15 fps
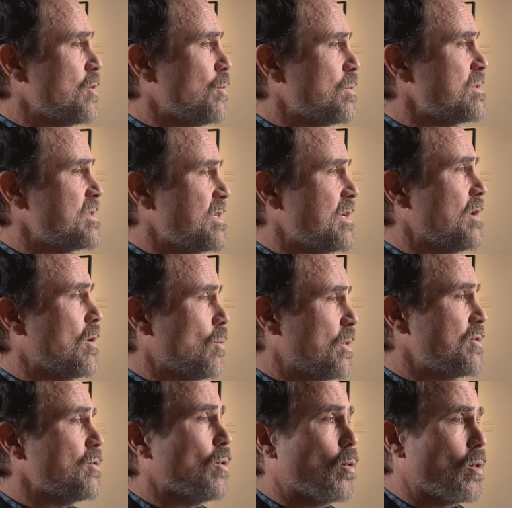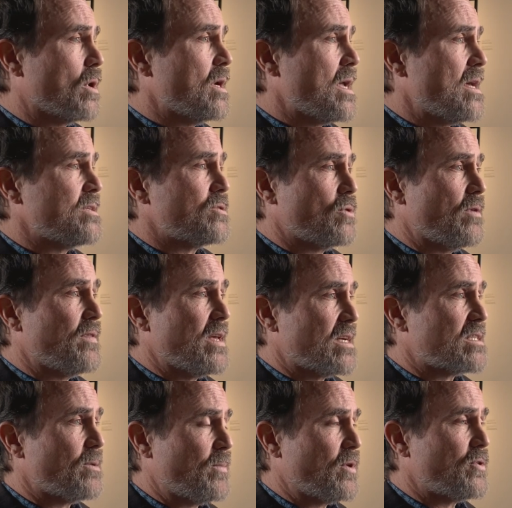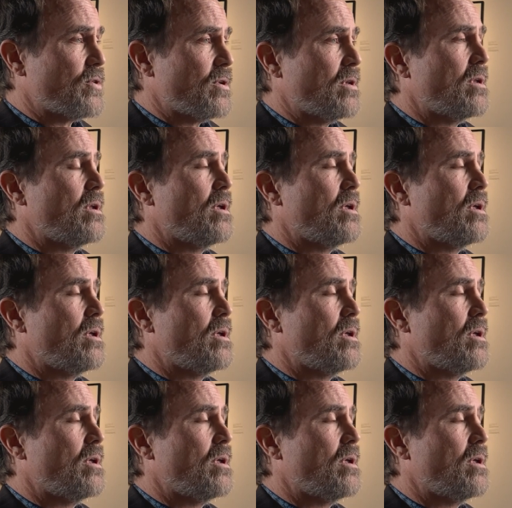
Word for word: who was the original organizer of the exhibition.